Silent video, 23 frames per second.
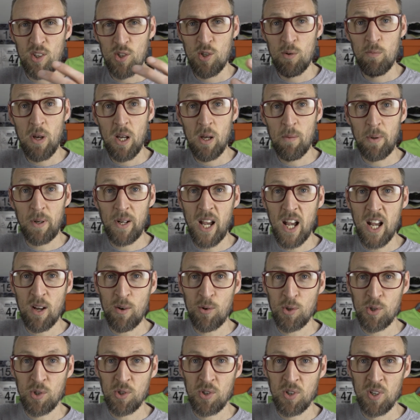suburban
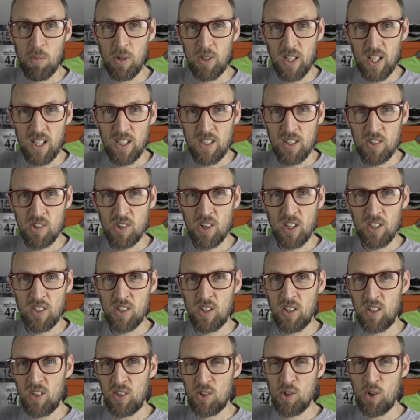house, but they decide
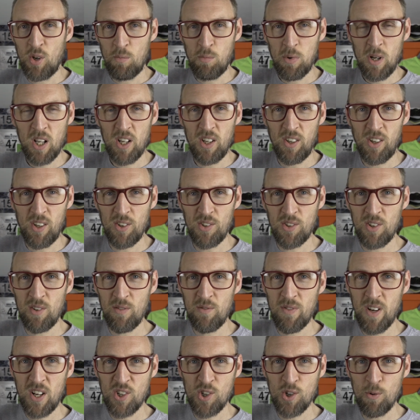to sort of plant lots
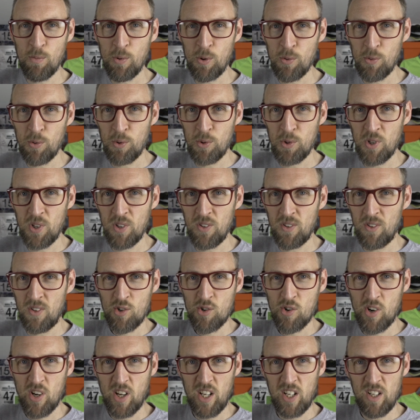of vegetables and
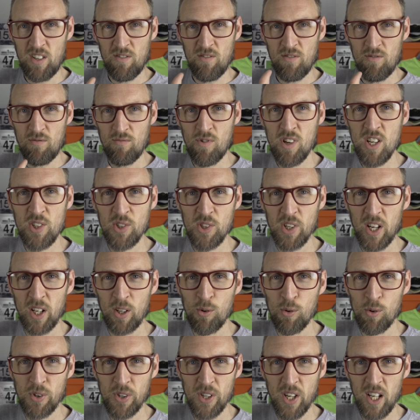try and
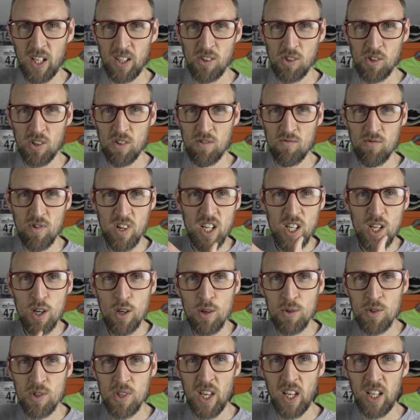recycle things and
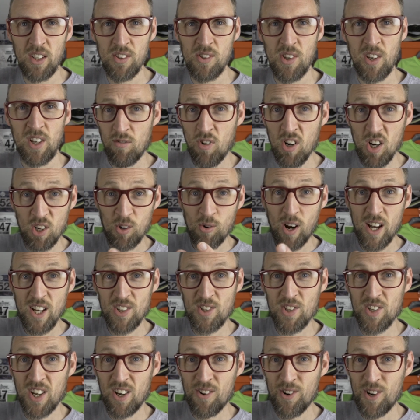reuse things. Really great
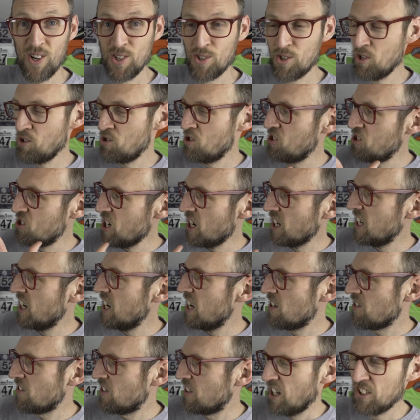series, you should check it
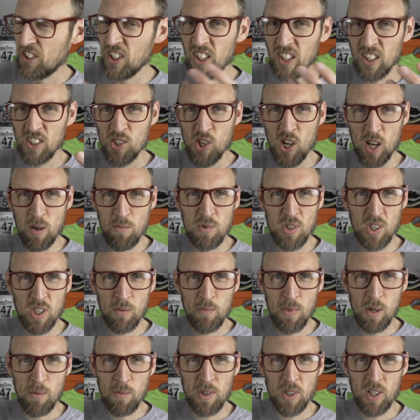out. I think the times at the
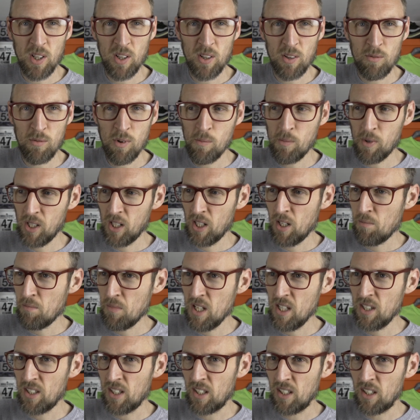moment are reminding
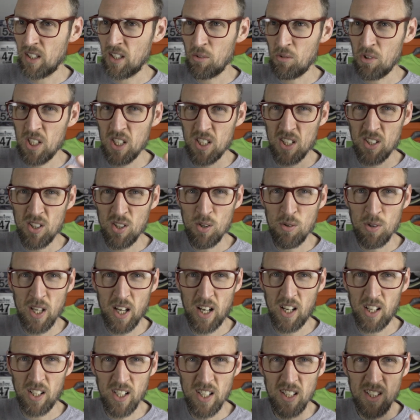me that we need to do
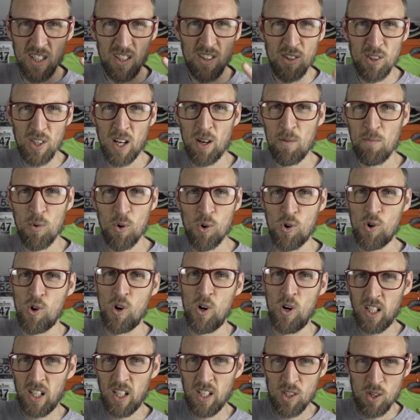that. I need to do that
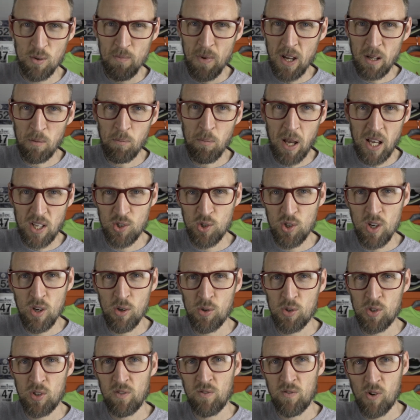more. I need to make best
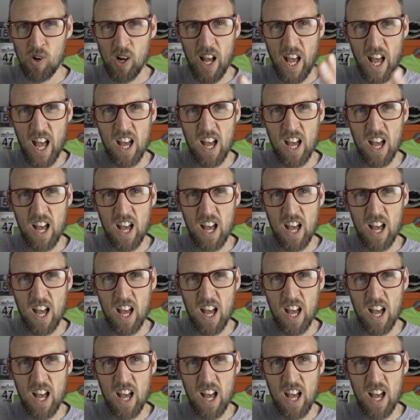use of what I